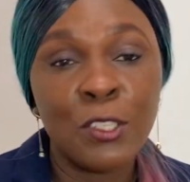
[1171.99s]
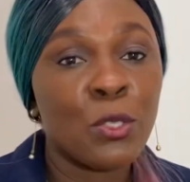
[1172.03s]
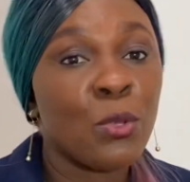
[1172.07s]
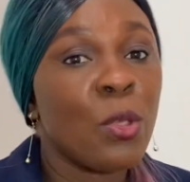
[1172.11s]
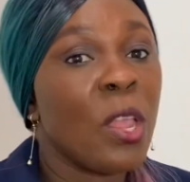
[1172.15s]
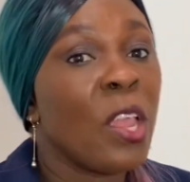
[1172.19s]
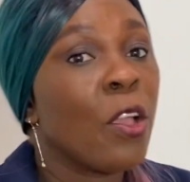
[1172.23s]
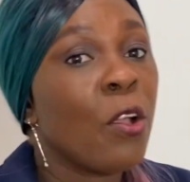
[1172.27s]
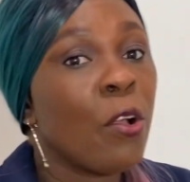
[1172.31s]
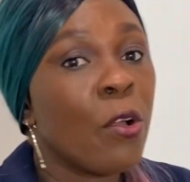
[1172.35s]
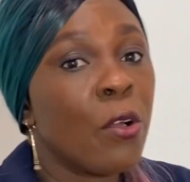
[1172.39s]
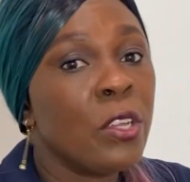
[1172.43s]
to
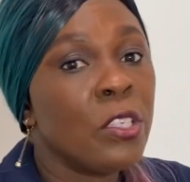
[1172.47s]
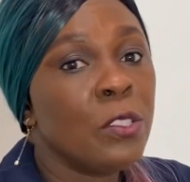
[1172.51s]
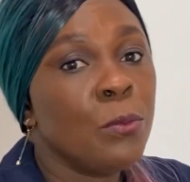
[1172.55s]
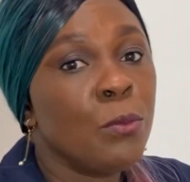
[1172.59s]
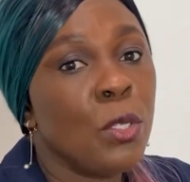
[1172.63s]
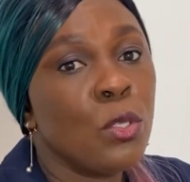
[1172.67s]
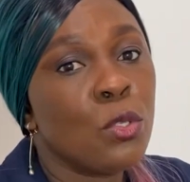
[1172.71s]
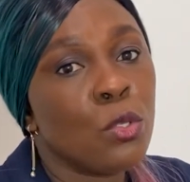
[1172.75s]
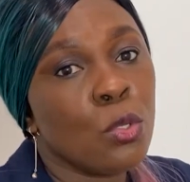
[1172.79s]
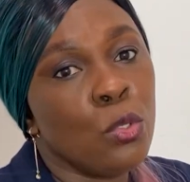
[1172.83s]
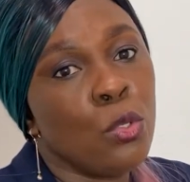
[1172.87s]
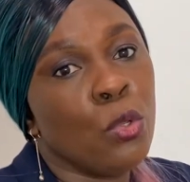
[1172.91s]
encourage
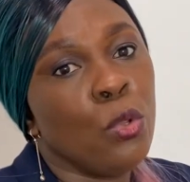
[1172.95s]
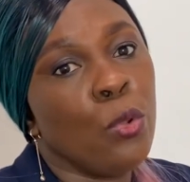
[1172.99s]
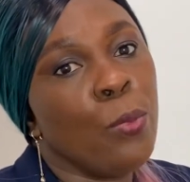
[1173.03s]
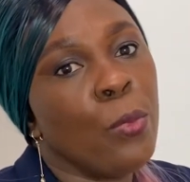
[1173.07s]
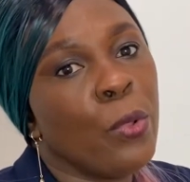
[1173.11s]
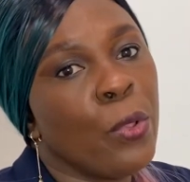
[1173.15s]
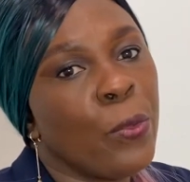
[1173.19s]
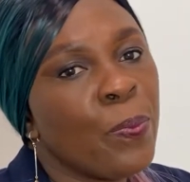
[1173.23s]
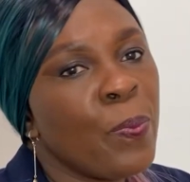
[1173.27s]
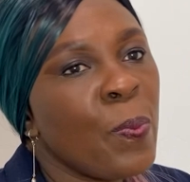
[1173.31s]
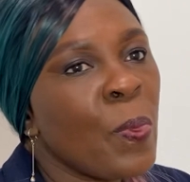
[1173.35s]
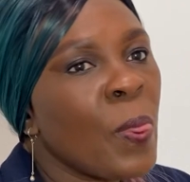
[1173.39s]
me to do
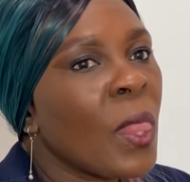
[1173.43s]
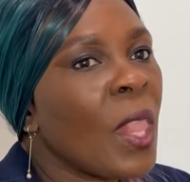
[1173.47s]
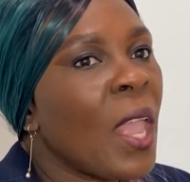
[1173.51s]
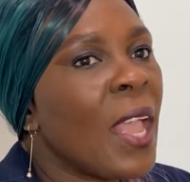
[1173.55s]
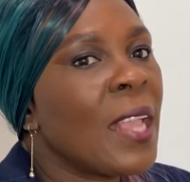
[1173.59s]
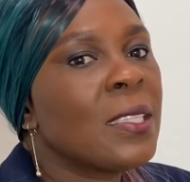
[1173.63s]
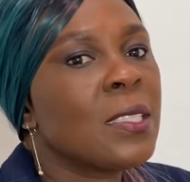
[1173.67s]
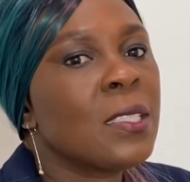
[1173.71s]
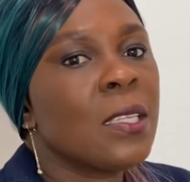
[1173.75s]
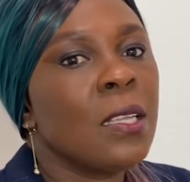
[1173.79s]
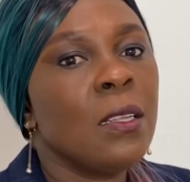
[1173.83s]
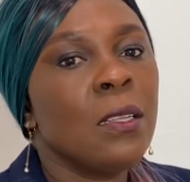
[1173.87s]
more.
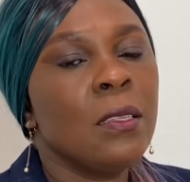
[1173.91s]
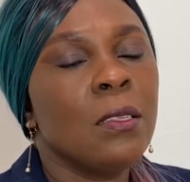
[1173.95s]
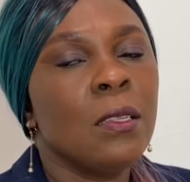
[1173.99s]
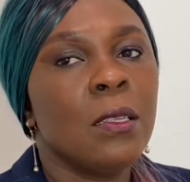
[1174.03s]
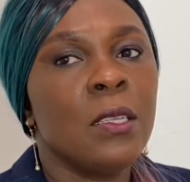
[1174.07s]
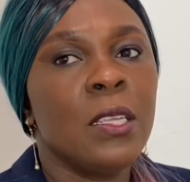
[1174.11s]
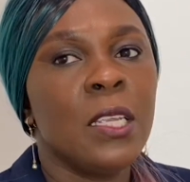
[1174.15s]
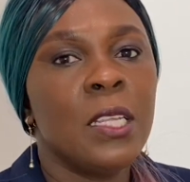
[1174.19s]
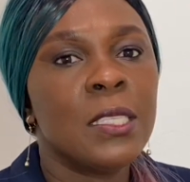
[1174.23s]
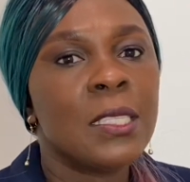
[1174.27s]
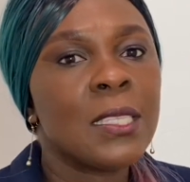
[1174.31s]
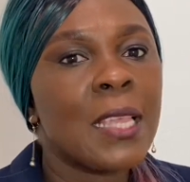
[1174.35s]
I still
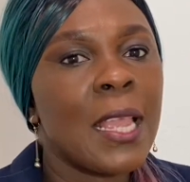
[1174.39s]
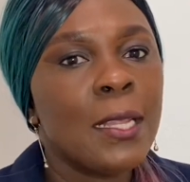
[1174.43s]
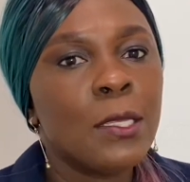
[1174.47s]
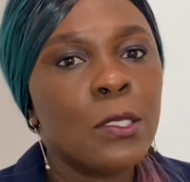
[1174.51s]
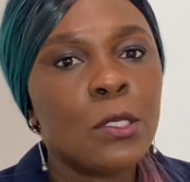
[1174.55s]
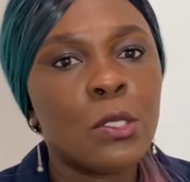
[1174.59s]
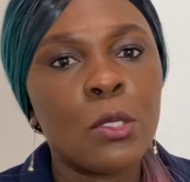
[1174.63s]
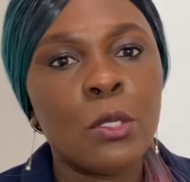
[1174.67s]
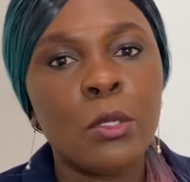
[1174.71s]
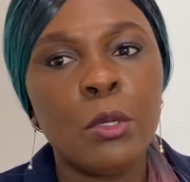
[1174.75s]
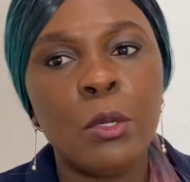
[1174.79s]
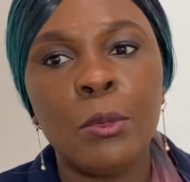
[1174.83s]
intend
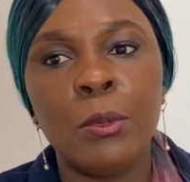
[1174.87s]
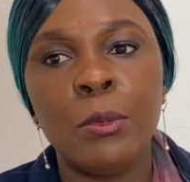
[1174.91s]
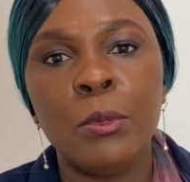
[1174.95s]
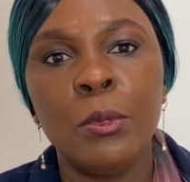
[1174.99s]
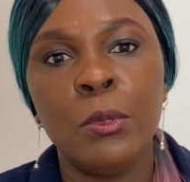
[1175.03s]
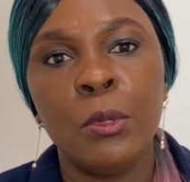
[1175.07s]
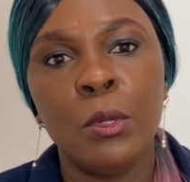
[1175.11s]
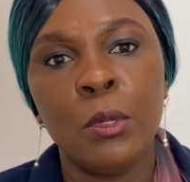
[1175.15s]
to